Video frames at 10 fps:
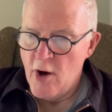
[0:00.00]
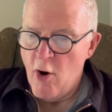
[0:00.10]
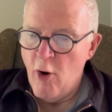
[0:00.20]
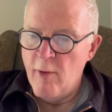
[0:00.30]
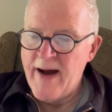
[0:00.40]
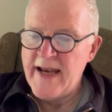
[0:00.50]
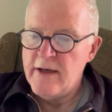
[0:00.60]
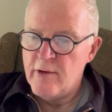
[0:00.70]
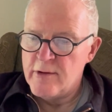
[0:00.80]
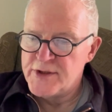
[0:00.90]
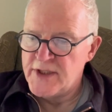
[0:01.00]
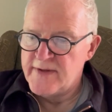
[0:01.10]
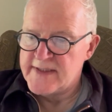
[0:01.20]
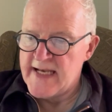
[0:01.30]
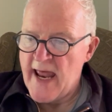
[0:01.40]
All my lords in
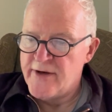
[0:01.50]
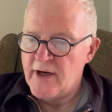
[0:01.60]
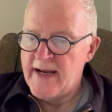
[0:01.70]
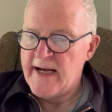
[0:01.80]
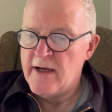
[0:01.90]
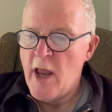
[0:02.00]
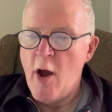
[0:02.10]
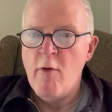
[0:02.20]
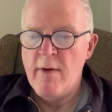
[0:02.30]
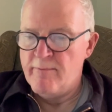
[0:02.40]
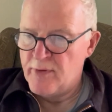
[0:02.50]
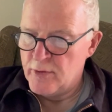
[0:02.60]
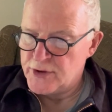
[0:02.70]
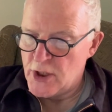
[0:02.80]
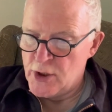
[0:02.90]
this land are laid low and
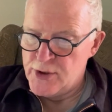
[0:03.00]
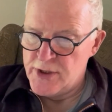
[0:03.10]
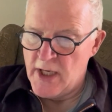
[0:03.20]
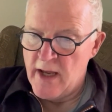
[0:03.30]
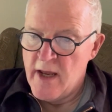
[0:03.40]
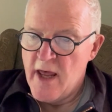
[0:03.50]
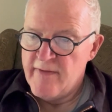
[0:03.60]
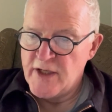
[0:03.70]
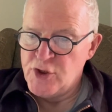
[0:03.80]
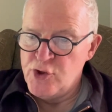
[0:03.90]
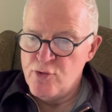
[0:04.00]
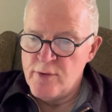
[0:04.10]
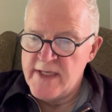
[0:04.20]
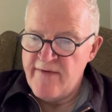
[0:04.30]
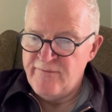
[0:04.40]
brought under, that you
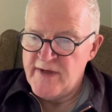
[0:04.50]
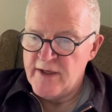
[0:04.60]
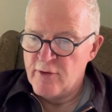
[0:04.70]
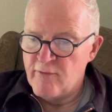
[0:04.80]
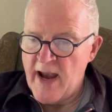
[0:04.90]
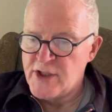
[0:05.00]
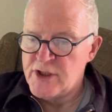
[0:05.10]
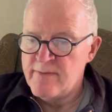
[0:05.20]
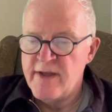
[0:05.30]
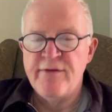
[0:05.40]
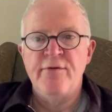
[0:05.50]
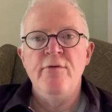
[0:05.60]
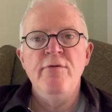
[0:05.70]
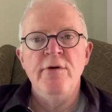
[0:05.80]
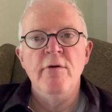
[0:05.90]
gifted and granted me
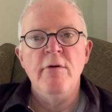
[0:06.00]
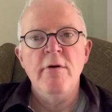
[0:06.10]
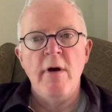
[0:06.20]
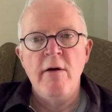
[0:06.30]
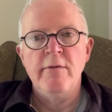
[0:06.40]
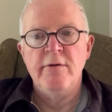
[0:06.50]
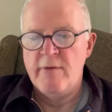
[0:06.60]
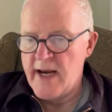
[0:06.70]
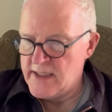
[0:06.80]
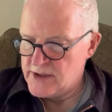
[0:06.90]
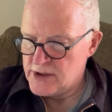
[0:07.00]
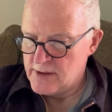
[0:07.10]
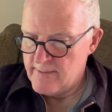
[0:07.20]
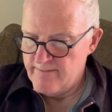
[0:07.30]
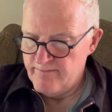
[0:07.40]
through your own grace.
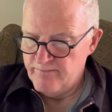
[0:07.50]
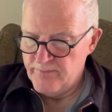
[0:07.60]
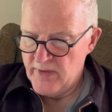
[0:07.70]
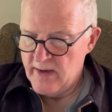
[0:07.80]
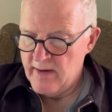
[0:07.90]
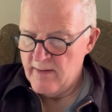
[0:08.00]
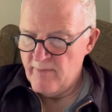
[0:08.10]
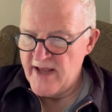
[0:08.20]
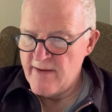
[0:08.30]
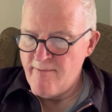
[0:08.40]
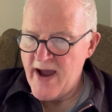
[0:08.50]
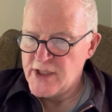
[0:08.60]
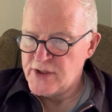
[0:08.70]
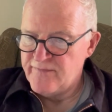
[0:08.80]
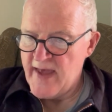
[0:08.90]
By the
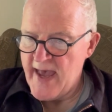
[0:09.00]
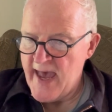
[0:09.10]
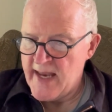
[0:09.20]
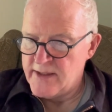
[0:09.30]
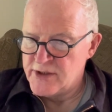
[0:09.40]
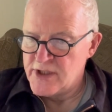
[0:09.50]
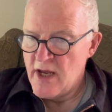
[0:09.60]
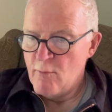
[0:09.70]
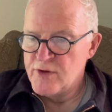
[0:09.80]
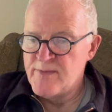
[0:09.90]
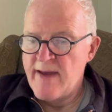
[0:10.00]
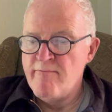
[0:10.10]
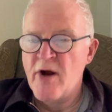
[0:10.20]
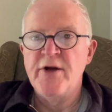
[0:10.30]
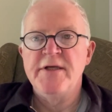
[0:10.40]
might of their hands was my
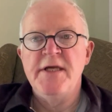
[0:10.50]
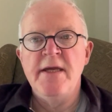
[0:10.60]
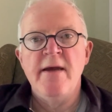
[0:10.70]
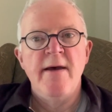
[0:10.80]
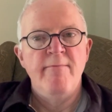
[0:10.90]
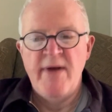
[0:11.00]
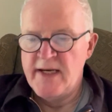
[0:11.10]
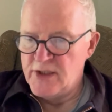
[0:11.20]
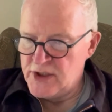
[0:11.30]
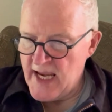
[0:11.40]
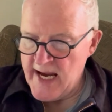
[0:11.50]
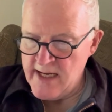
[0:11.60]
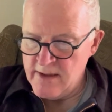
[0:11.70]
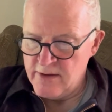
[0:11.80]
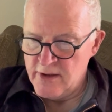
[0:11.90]
monarchy
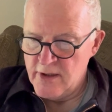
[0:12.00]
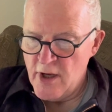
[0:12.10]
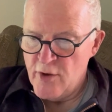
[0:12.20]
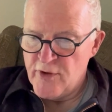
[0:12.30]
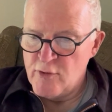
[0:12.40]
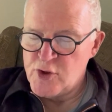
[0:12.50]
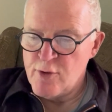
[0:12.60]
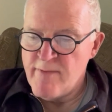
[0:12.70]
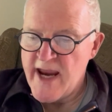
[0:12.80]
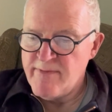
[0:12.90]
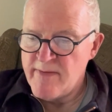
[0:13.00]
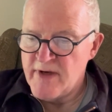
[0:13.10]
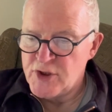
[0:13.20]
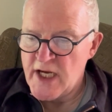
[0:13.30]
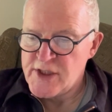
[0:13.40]
maintained. Those who made me
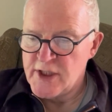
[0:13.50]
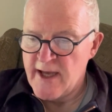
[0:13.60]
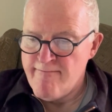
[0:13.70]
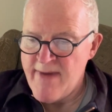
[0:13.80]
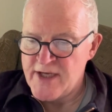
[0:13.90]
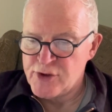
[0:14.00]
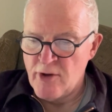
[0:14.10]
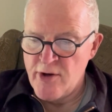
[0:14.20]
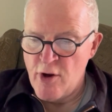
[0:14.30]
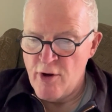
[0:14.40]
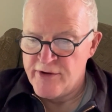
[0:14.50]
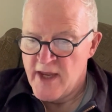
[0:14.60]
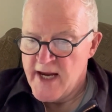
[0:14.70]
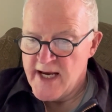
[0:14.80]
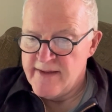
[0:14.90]
majestic and master on earth
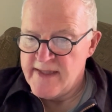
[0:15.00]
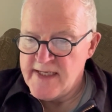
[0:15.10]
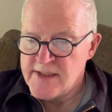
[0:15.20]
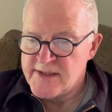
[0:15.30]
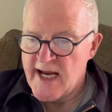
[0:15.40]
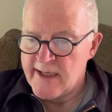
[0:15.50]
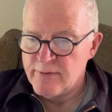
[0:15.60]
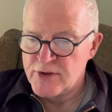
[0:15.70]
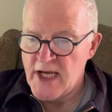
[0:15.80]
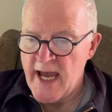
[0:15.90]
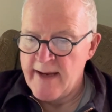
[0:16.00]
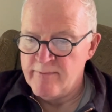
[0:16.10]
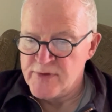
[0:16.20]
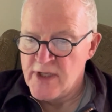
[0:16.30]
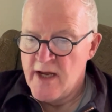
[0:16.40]
in these terrible
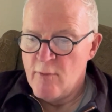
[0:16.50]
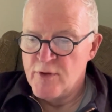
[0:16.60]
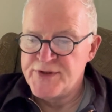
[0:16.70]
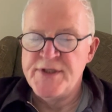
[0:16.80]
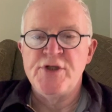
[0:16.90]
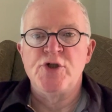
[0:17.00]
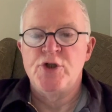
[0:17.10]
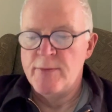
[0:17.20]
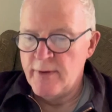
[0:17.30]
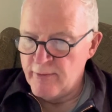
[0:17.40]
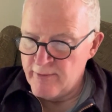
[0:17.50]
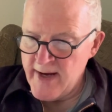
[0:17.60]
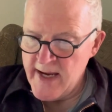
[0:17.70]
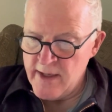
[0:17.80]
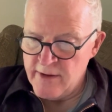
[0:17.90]
times was this trouble
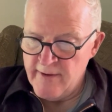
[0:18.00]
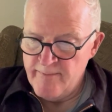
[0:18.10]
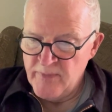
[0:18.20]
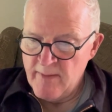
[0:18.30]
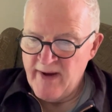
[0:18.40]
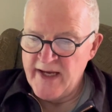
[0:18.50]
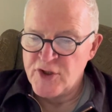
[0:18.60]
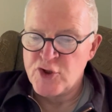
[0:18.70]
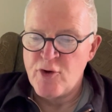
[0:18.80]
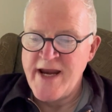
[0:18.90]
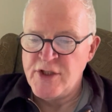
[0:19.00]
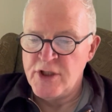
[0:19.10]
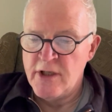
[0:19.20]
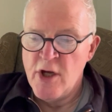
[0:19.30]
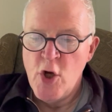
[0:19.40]
reared by a
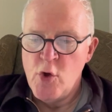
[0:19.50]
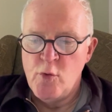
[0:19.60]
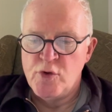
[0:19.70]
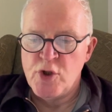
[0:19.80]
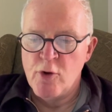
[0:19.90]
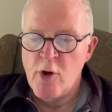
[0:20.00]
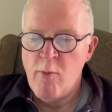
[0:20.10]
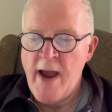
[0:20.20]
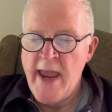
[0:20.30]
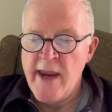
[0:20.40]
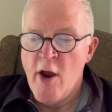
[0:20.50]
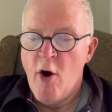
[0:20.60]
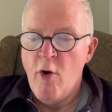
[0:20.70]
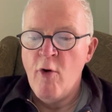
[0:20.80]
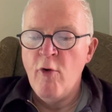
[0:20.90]
traitor who took away
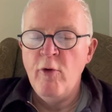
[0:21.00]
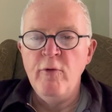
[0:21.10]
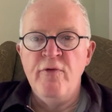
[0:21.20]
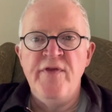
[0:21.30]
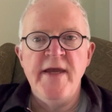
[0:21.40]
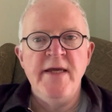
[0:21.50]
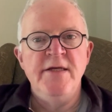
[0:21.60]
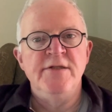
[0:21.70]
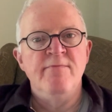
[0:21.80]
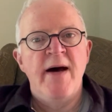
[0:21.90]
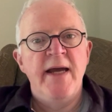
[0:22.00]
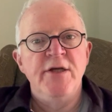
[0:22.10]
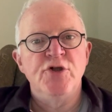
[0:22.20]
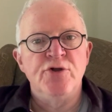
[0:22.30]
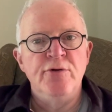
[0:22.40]
all these my
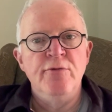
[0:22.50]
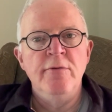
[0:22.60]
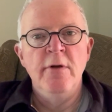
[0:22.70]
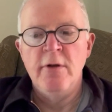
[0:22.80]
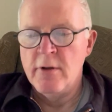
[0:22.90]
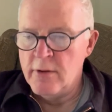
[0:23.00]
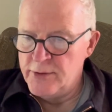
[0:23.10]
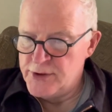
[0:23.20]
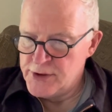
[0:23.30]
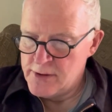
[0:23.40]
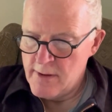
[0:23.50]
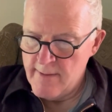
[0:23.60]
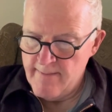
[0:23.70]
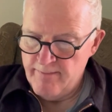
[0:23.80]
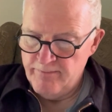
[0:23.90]
true lords.
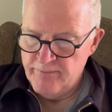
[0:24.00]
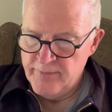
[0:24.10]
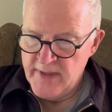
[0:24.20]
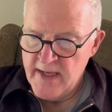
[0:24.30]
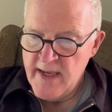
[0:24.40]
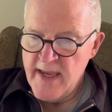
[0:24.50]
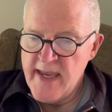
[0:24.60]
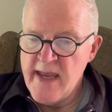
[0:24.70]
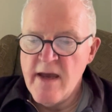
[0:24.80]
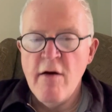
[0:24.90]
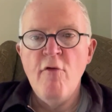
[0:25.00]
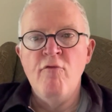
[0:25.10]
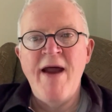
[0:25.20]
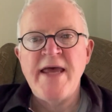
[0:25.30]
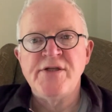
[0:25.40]
Here
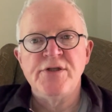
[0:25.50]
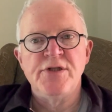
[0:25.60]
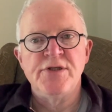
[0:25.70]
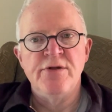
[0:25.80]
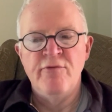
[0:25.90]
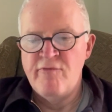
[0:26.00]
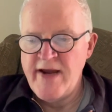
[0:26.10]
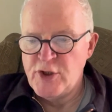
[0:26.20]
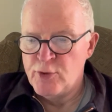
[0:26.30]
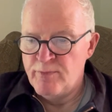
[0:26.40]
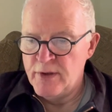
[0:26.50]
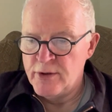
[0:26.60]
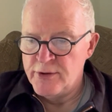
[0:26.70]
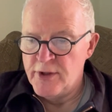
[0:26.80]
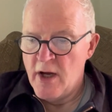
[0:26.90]
rests the rich
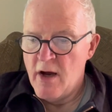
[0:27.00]
blood